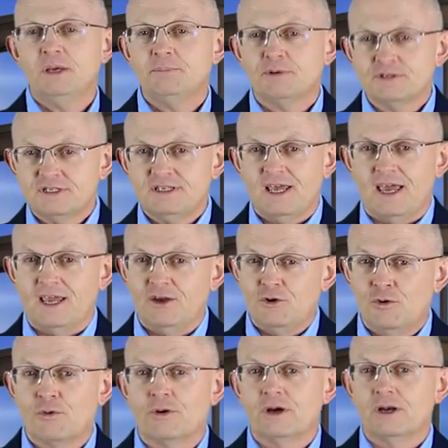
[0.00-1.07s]
People today
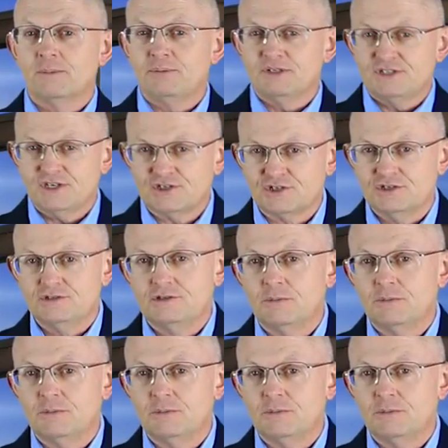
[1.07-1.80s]
who are in a position